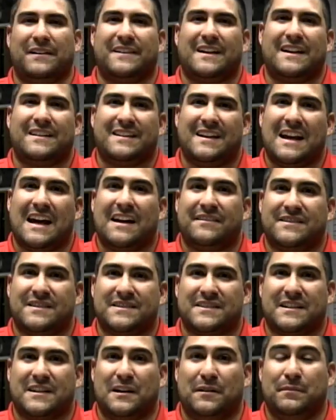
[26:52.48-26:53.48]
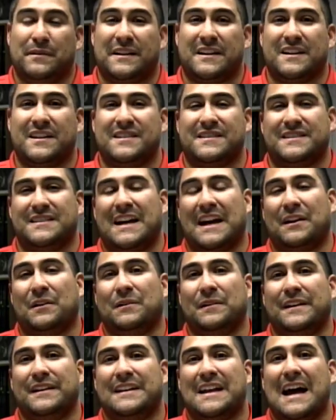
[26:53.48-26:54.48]
that they have to scale, because not
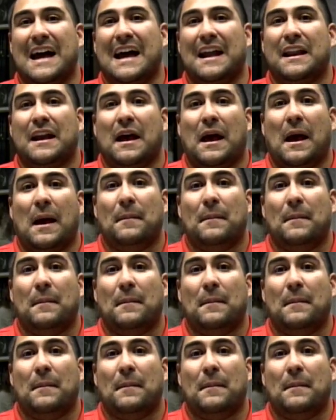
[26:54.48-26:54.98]
only that,